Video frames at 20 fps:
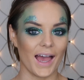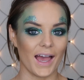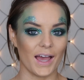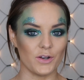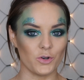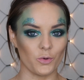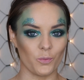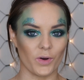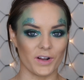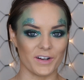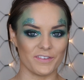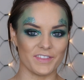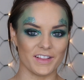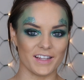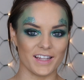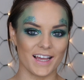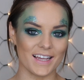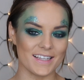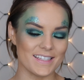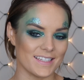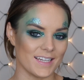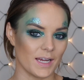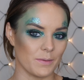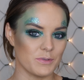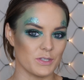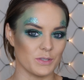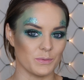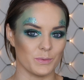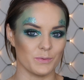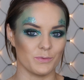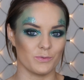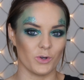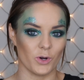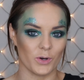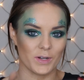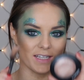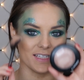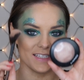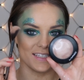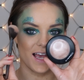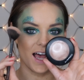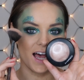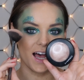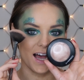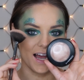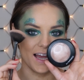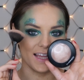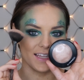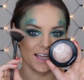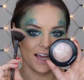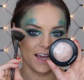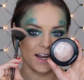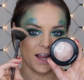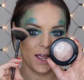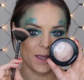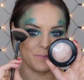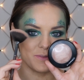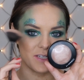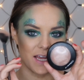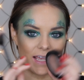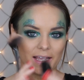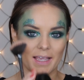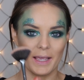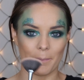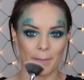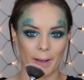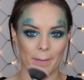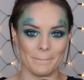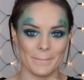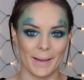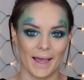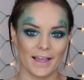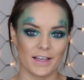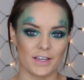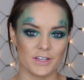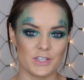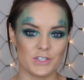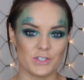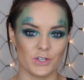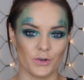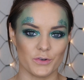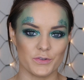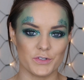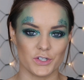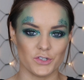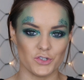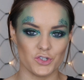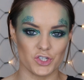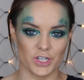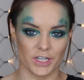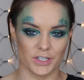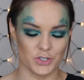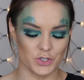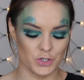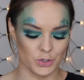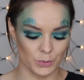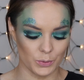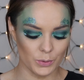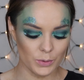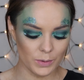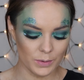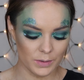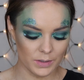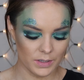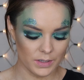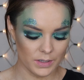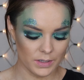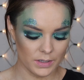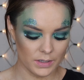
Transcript: And one of the last steps that we've got is highlighter. I'm taking my MAC Soft and Gentle.